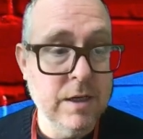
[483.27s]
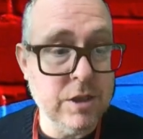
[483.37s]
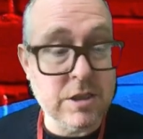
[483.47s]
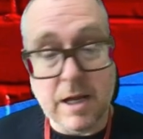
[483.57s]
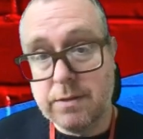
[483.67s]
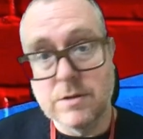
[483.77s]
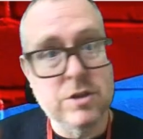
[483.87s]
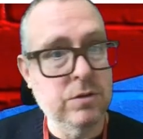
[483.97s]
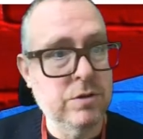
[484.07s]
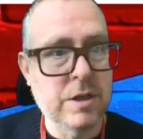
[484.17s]
just like those
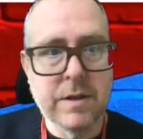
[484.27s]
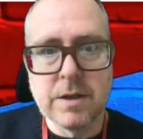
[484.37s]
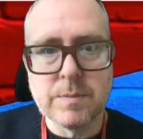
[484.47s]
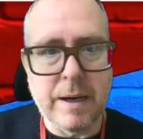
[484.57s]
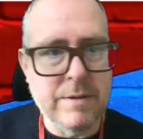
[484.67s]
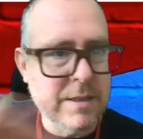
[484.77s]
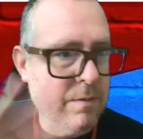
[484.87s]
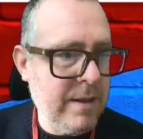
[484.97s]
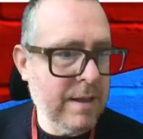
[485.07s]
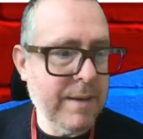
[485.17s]
children and those parents
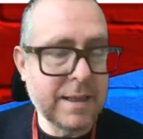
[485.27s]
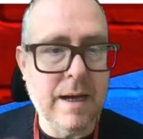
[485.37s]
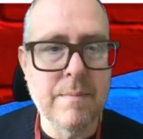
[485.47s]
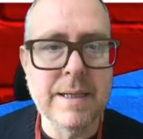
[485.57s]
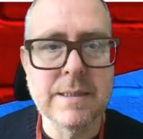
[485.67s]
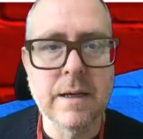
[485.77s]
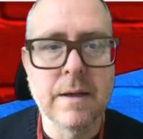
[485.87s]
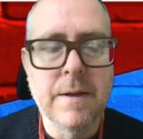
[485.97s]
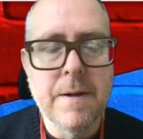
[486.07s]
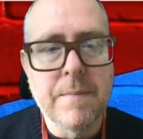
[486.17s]
did when they made that amazing
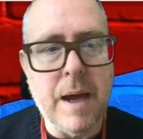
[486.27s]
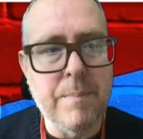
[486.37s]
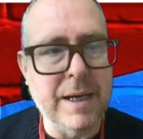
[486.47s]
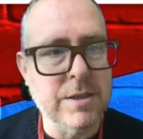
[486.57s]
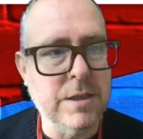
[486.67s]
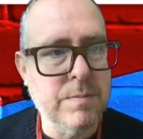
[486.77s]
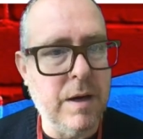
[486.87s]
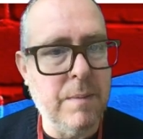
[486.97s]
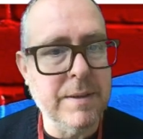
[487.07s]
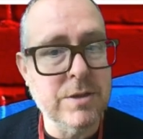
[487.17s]
picture to
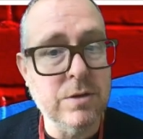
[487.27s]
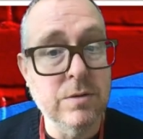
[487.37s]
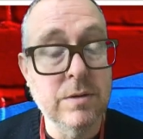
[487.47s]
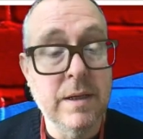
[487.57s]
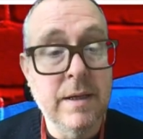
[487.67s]
put up in school.